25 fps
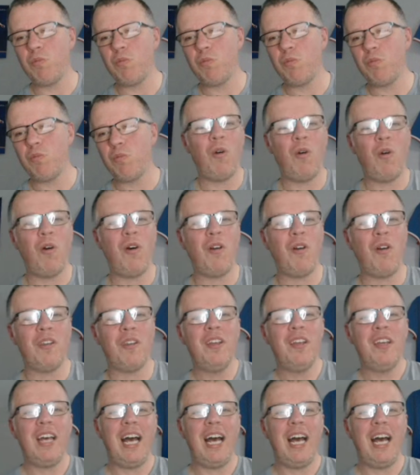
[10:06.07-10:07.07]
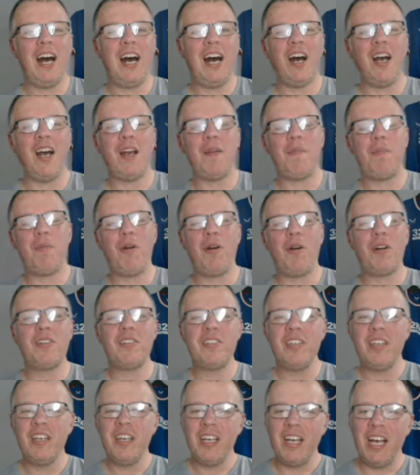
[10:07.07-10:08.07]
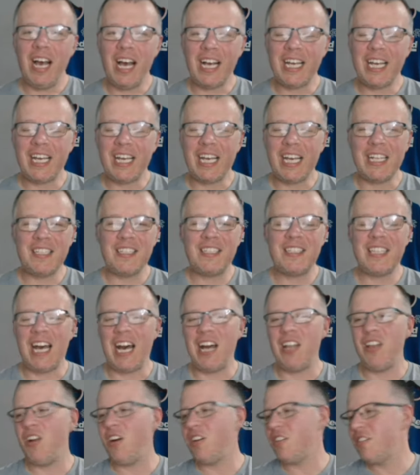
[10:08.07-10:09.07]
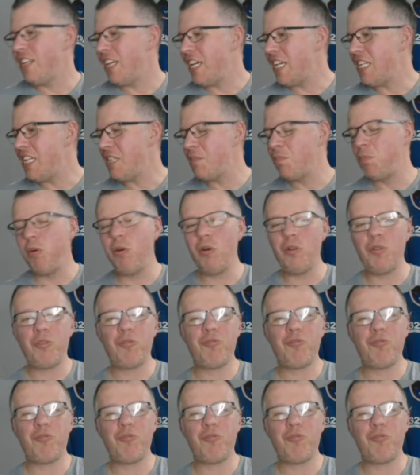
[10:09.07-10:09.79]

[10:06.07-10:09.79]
it's 0-0 or it's 1-1 at Ibrox against that lot.